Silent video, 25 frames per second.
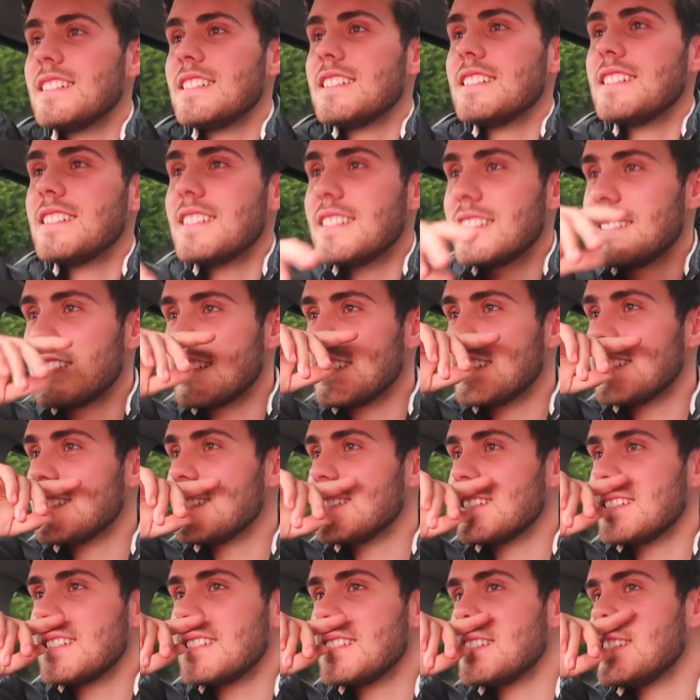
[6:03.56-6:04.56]
But I've got
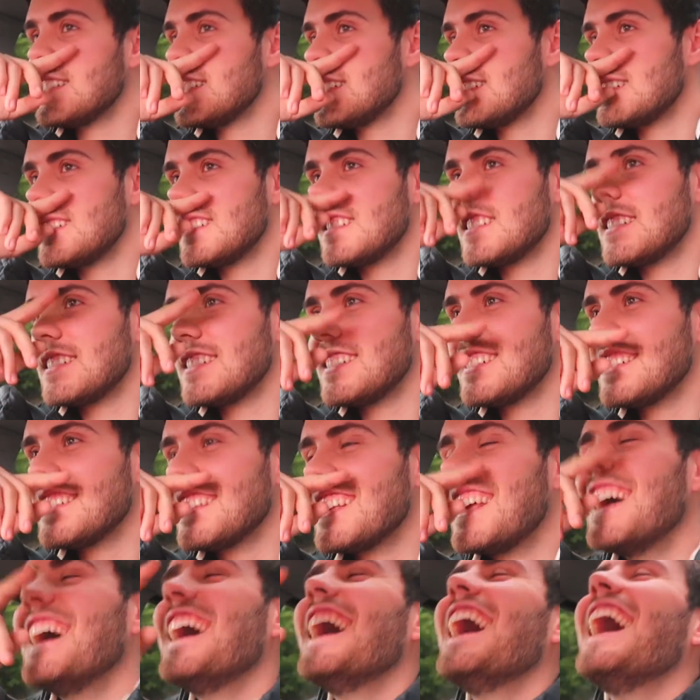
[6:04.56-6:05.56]
to get
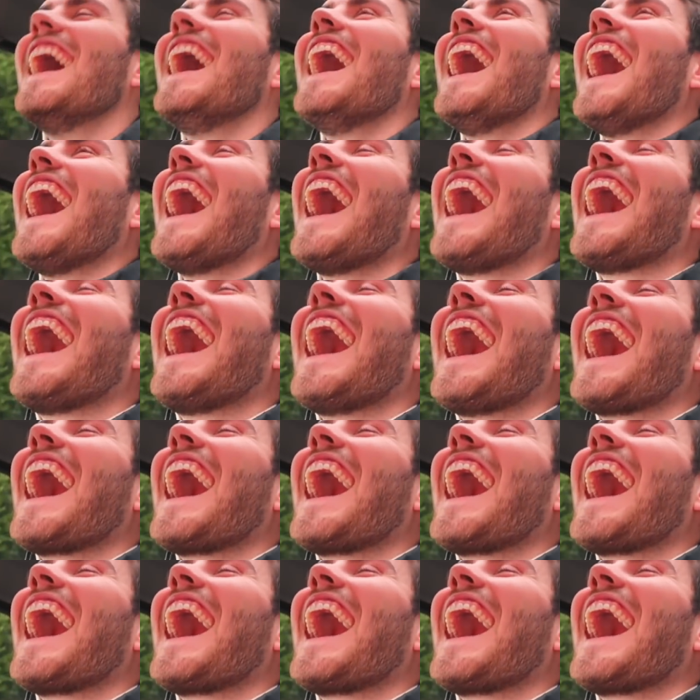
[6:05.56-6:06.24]
petrol.